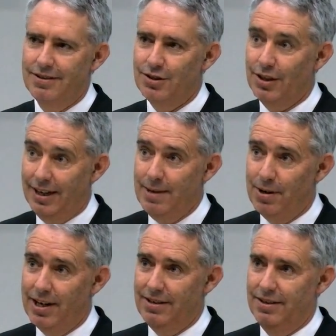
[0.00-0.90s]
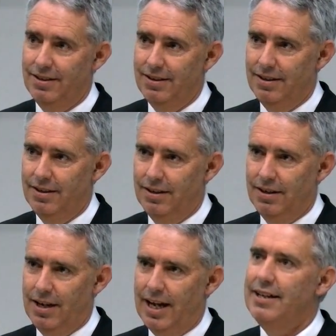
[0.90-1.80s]
to collaborate
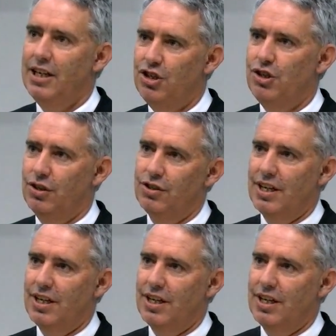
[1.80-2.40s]
unless you can